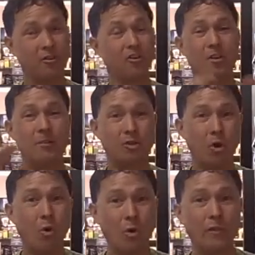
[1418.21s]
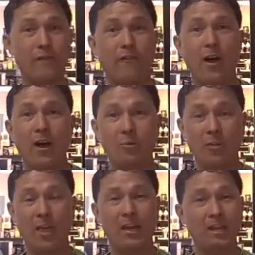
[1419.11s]
you're going to be totally fine
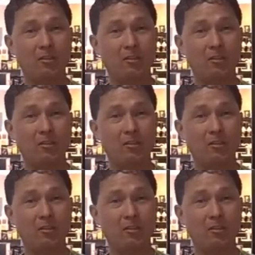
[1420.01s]
with that.